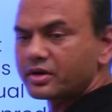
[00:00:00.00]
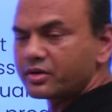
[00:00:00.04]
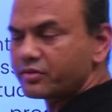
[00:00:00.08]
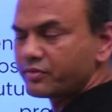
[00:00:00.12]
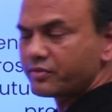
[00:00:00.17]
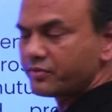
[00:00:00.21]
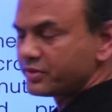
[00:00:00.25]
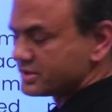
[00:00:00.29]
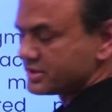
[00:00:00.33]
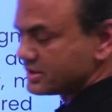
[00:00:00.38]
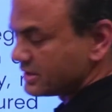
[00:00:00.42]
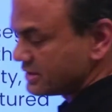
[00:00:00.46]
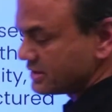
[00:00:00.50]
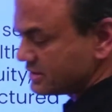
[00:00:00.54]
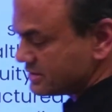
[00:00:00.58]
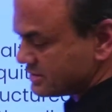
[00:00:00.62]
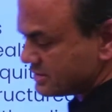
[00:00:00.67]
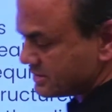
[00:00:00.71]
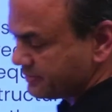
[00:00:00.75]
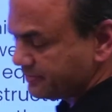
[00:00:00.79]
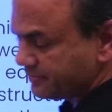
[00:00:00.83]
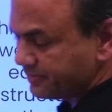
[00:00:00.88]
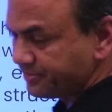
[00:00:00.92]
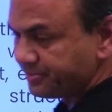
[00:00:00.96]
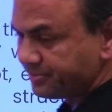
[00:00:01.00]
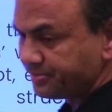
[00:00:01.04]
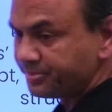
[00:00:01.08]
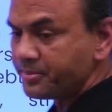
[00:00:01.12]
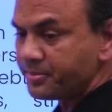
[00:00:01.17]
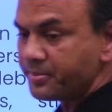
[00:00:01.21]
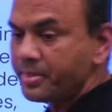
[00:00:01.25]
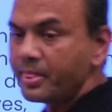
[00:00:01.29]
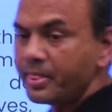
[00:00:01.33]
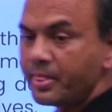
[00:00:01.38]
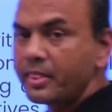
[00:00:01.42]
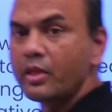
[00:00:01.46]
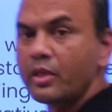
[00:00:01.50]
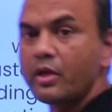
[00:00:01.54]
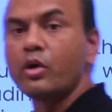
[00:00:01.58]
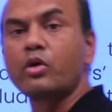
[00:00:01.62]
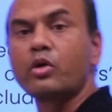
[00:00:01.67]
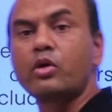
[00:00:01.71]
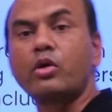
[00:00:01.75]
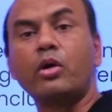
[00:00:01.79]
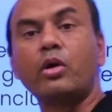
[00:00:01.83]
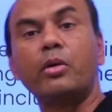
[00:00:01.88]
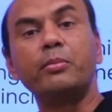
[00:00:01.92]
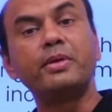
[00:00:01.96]
which is a
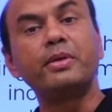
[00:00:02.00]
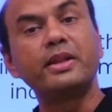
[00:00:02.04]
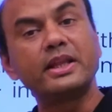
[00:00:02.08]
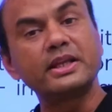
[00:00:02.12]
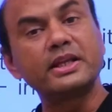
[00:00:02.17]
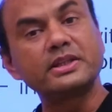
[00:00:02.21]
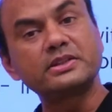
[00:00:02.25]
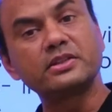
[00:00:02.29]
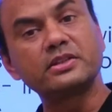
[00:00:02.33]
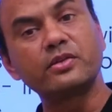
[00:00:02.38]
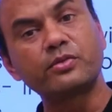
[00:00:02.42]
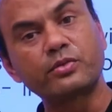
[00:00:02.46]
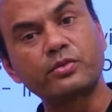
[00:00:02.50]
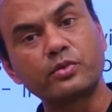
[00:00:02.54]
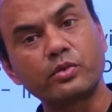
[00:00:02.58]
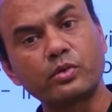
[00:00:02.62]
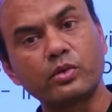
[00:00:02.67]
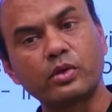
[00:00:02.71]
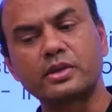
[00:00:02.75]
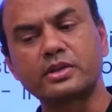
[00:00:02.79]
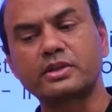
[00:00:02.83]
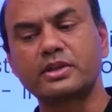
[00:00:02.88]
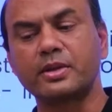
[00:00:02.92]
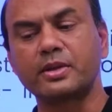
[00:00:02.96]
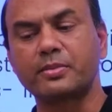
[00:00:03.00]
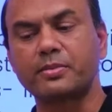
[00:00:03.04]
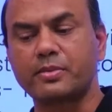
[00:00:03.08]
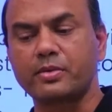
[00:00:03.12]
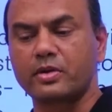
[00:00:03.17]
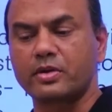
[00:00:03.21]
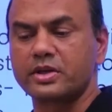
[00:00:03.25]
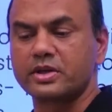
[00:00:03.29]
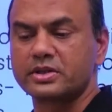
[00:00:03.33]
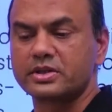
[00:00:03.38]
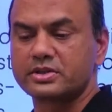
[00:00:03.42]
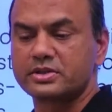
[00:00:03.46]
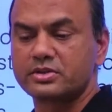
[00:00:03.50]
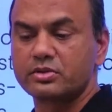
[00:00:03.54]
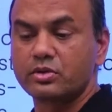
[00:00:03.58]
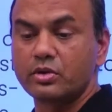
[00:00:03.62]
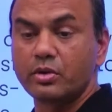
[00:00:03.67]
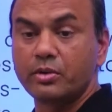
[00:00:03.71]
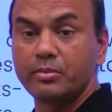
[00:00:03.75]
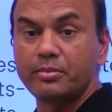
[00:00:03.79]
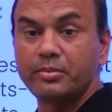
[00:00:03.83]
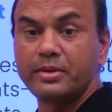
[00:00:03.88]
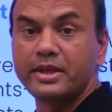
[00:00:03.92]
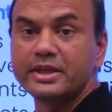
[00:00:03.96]
combination of 2 or 3 products.
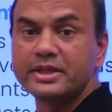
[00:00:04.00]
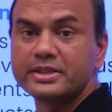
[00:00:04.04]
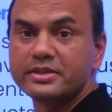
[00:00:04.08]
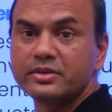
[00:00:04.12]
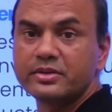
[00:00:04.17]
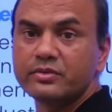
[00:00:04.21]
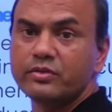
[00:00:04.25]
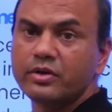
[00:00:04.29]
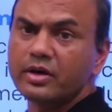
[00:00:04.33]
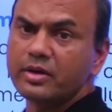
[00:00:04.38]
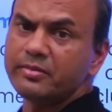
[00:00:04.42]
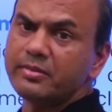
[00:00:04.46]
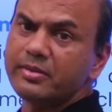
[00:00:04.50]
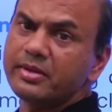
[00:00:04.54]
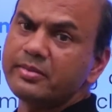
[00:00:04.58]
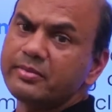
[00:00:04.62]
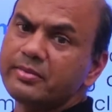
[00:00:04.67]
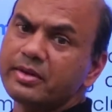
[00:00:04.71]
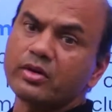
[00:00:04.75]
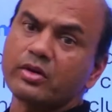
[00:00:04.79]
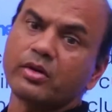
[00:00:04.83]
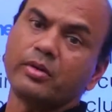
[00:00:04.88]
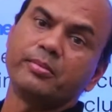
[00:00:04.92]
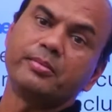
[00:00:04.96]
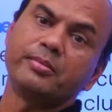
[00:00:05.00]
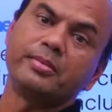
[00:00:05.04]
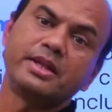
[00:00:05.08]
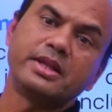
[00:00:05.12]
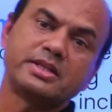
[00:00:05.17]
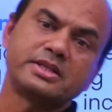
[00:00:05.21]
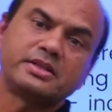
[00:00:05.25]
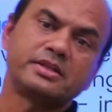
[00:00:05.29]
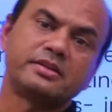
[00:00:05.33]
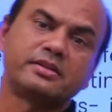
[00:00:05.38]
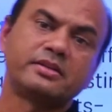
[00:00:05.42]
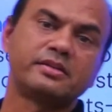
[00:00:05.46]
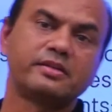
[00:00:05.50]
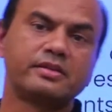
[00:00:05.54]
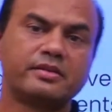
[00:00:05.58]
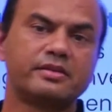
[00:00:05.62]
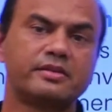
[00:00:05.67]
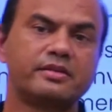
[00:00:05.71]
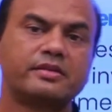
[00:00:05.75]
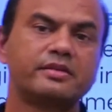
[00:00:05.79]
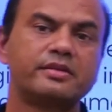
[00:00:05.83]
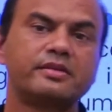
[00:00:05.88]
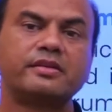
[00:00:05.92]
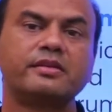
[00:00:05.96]
Combination. What do you mean by combination?
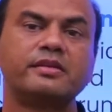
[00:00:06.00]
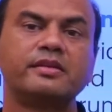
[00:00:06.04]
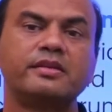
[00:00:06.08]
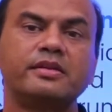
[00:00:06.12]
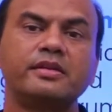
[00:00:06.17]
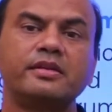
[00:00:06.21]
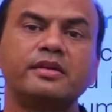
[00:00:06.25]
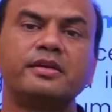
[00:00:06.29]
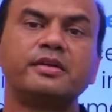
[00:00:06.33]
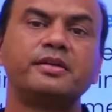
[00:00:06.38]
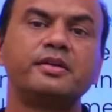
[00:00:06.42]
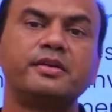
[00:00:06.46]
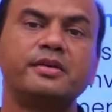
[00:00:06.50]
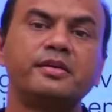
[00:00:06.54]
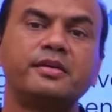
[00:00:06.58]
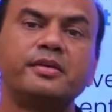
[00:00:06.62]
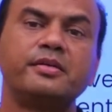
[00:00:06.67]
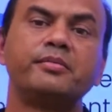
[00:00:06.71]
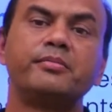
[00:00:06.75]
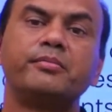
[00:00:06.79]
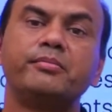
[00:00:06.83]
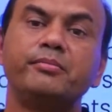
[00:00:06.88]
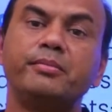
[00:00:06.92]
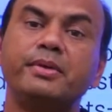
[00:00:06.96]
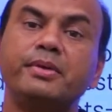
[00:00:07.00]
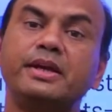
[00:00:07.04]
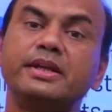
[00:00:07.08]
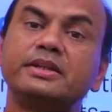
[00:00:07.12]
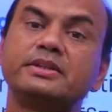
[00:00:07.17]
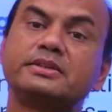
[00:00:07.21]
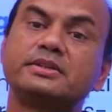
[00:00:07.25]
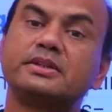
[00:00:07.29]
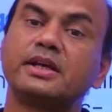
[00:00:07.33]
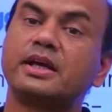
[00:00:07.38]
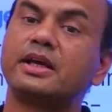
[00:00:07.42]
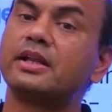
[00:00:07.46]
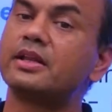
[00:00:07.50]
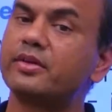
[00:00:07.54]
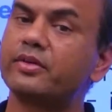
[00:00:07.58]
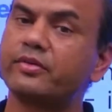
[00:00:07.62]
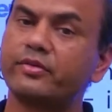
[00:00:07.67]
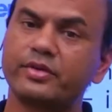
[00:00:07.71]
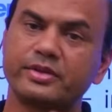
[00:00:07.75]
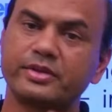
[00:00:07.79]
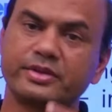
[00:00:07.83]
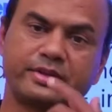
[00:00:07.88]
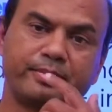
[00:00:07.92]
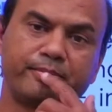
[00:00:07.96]
Means I will give you a
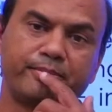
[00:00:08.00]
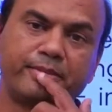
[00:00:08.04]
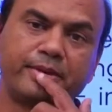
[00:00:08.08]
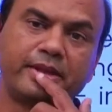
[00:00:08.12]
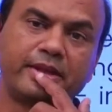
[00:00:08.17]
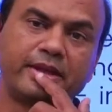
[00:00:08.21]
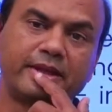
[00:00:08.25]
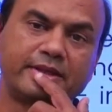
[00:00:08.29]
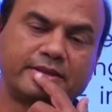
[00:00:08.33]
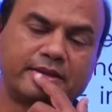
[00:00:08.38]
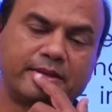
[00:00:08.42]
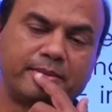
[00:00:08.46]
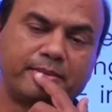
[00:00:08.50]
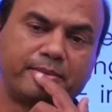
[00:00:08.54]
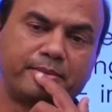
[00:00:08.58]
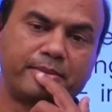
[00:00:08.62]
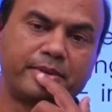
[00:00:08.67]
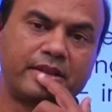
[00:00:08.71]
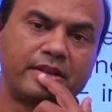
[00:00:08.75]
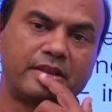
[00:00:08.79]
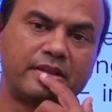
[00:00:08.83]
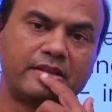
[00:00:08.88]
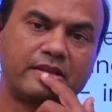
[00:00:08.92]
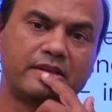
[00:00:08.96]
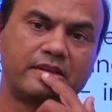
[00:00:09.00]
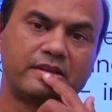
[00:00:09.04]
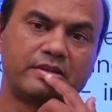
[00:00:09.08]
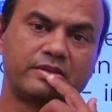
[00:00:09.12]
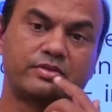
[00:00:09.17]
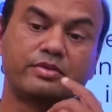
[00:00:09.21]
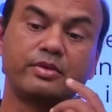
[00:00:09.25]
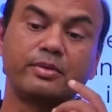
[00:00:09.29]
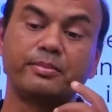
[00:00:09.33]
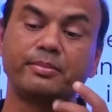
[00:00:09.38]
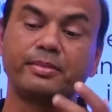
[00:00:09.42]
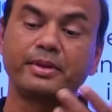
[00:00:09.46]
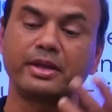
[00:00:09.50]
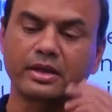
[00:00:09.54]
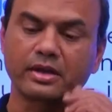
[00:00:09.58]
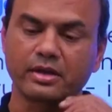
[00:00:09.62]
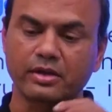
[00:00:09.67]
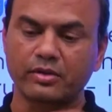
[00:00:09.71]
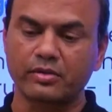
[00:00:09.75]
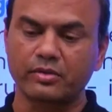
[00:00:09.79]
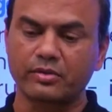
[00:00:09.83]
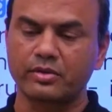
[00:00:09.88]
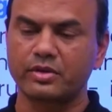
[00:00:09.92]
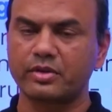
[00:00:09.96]
simple example, sweeping
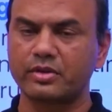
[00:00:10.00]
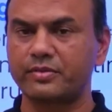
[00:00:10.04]
account.